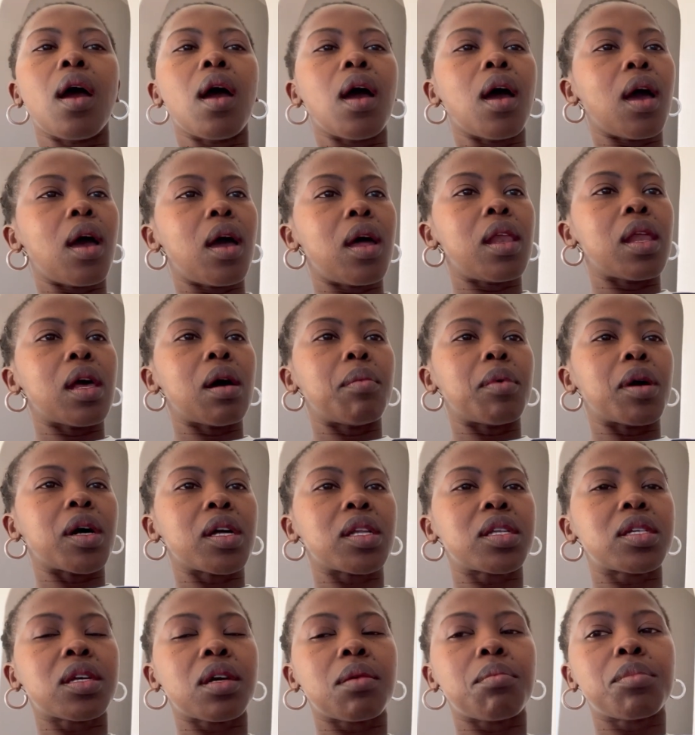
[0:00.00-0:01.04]
And I'm
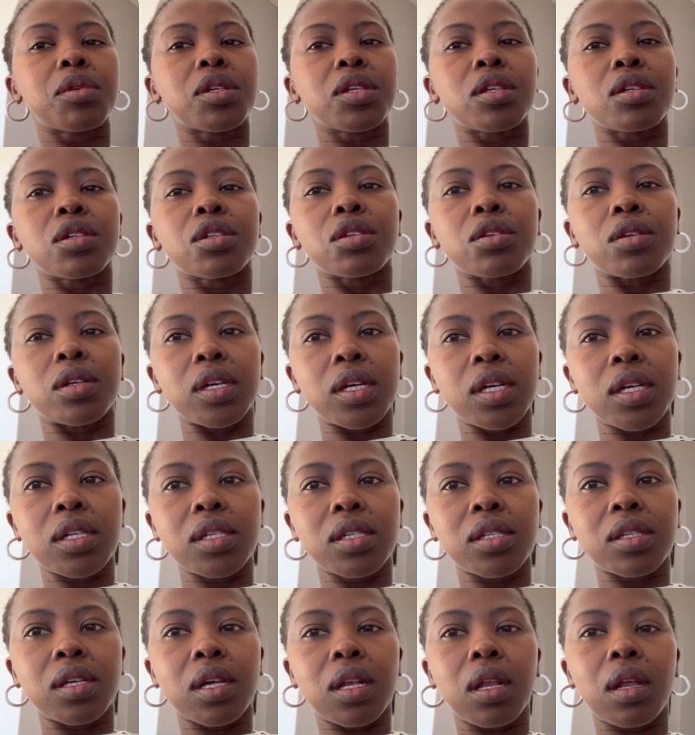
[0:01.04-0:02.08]
attempting to
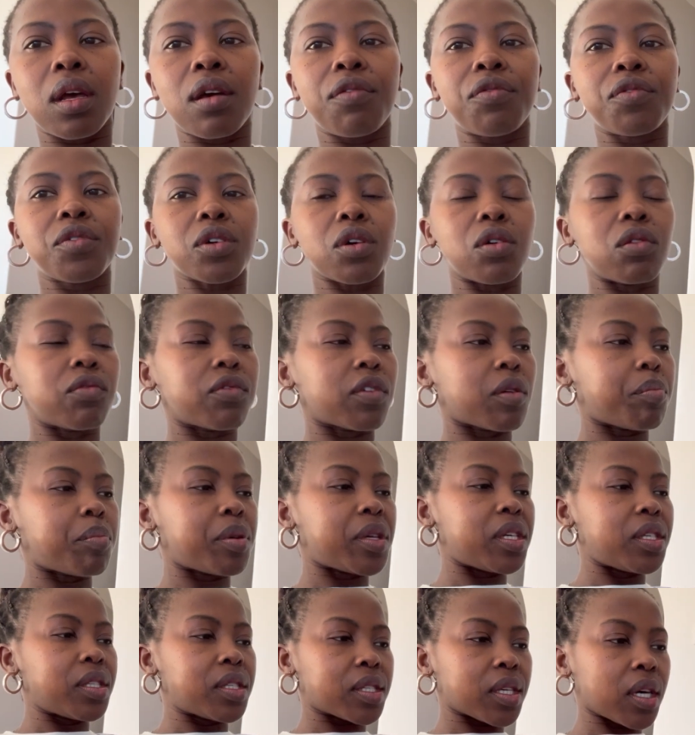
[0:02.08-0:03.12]
eat the leftover
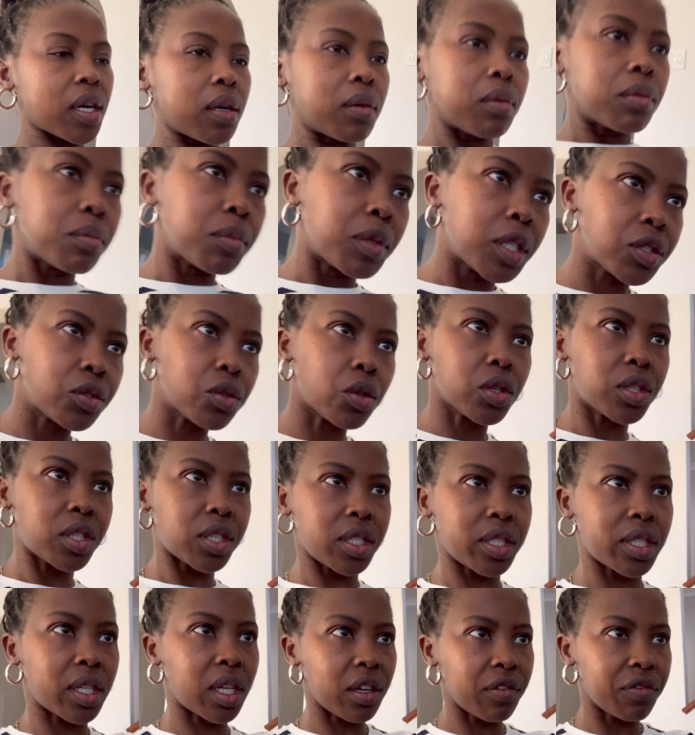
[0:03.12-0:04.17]
pizza, my
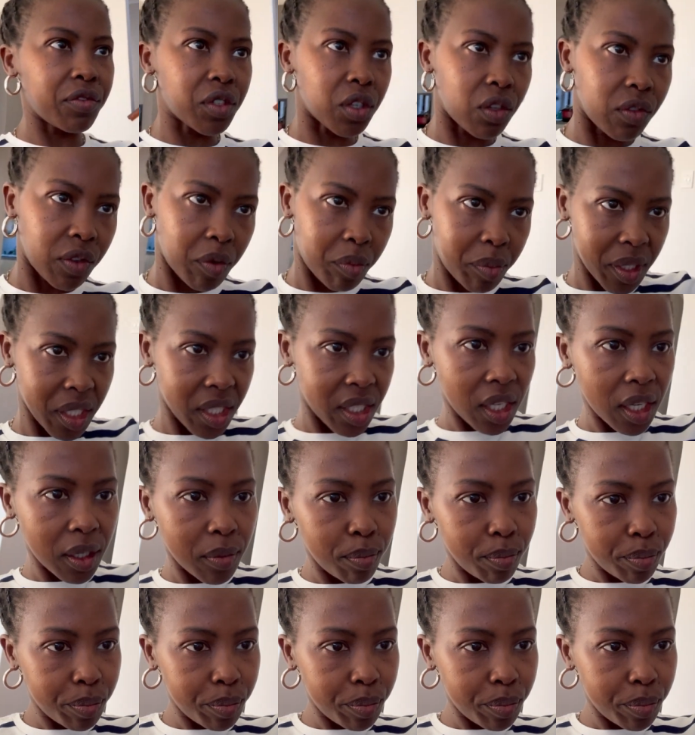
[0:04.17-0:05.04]
daughter's leftover pizza,